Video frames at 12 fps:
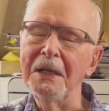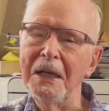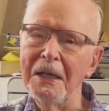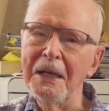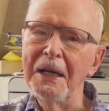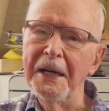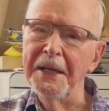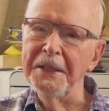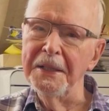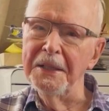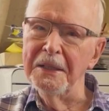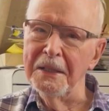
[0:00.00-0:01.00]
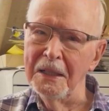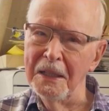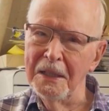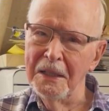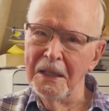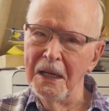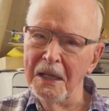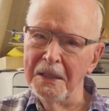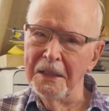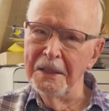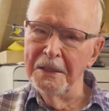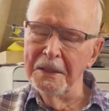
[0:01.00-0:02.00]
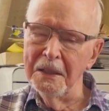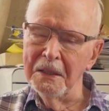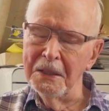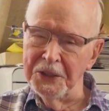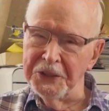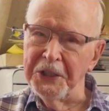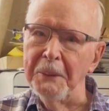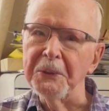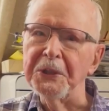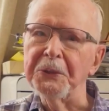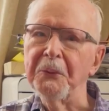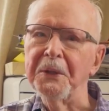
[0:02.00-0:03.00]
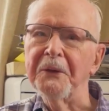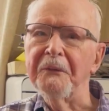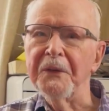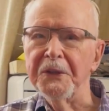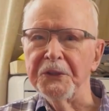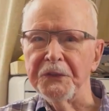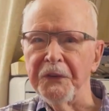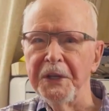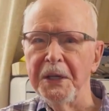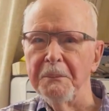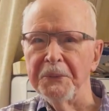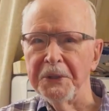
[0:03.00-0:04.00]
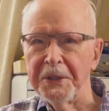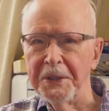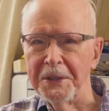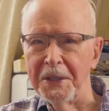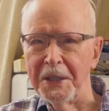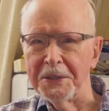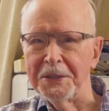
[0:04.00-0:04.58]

and established one of those for him to conduct